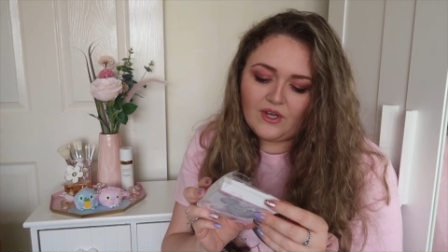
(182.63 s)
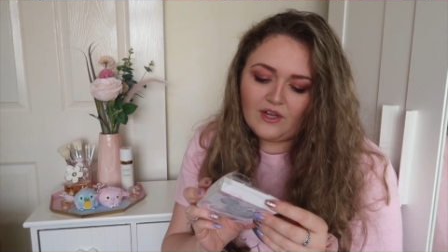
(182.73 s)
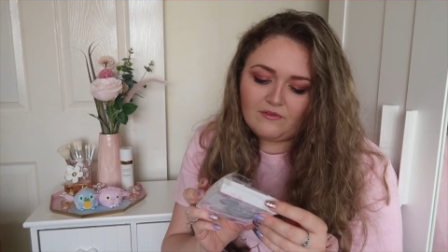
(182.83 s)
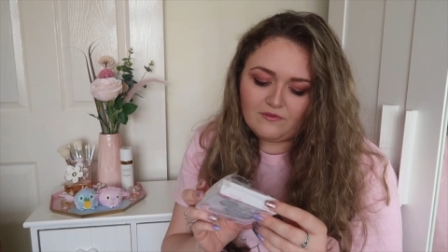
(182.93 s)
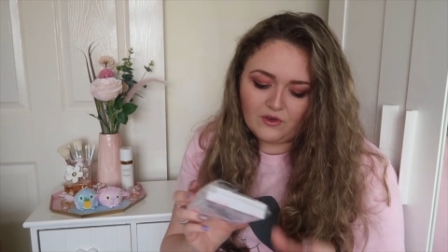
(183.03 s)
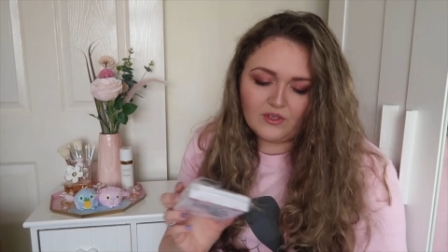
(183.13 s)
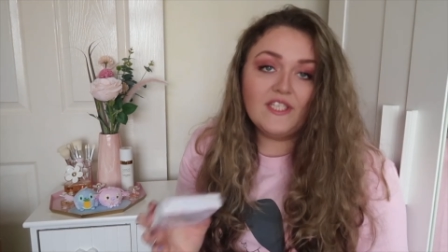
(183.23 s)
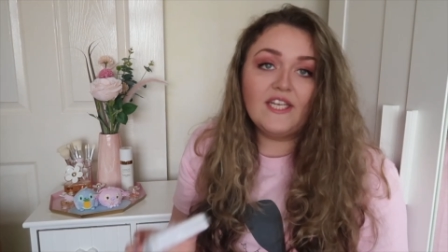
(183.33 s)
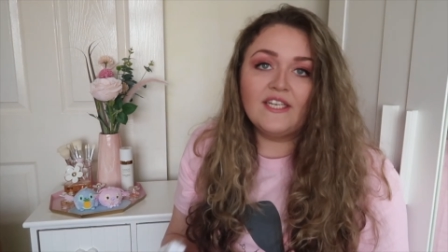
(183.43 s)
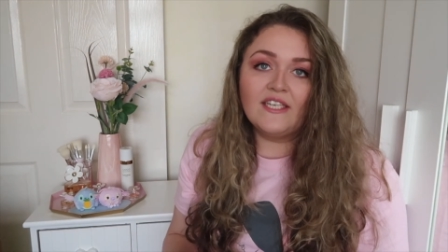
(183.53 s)
were
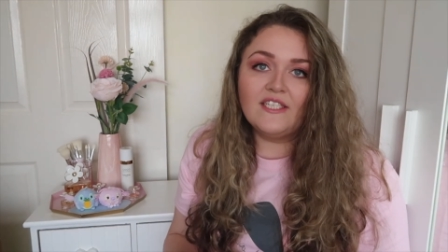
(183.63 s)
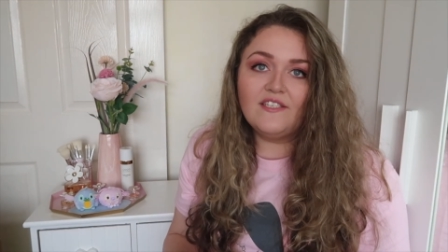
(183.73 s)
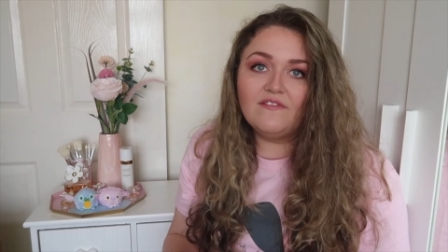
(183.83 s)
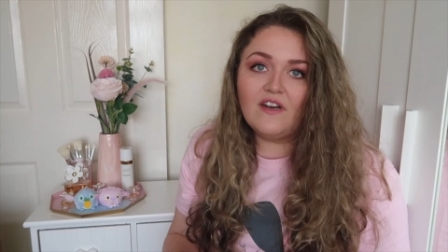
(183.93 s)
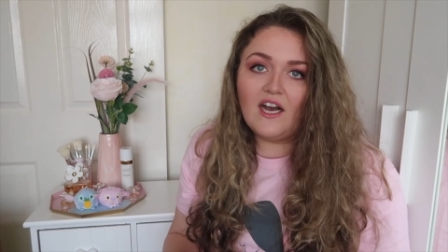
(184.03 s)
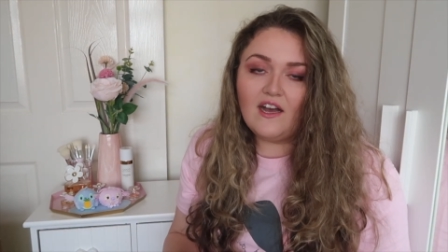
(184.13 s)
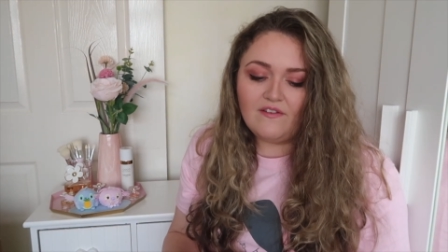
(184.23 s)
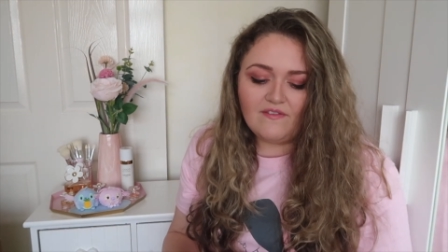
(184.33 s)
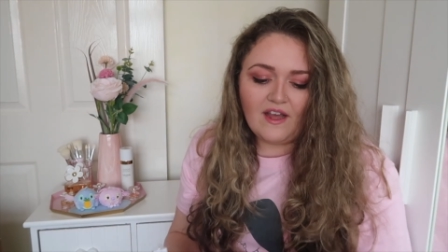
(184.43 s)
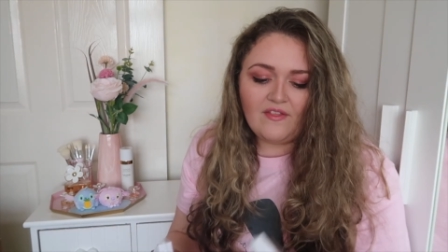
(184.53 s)

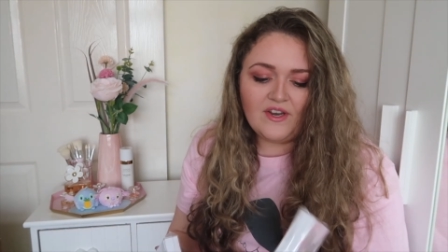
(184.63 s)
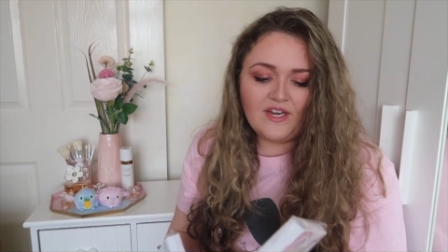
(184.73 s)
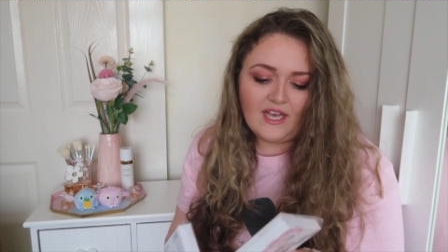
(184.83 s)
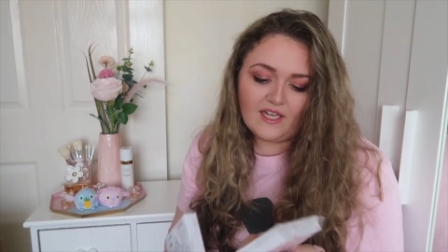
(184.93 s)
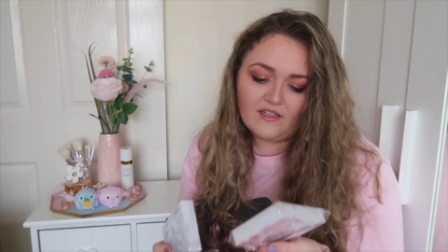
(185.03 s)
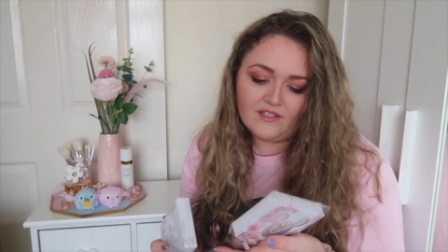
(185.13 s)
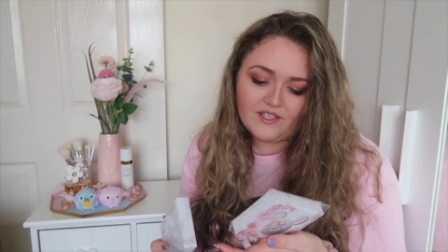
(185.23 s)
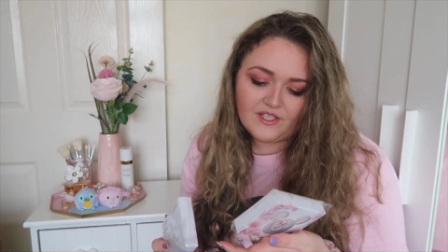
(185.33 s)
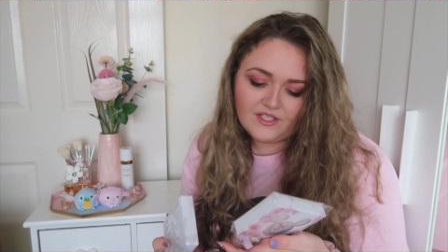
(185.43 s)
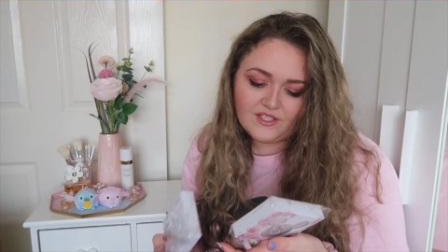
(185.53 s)
$14.95 and the
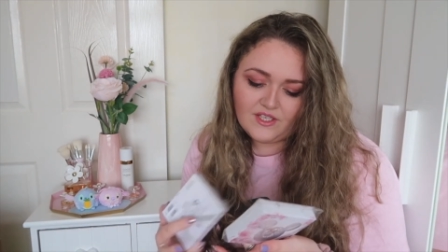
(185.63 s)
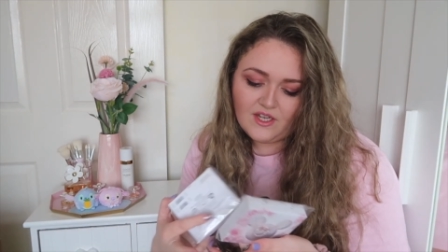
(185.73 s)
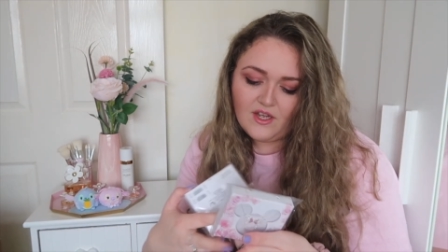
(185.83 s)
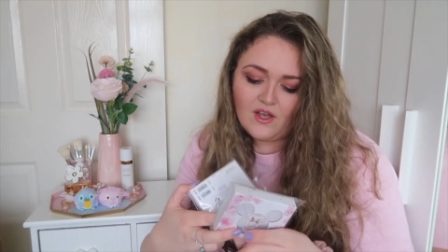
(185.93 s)
necklace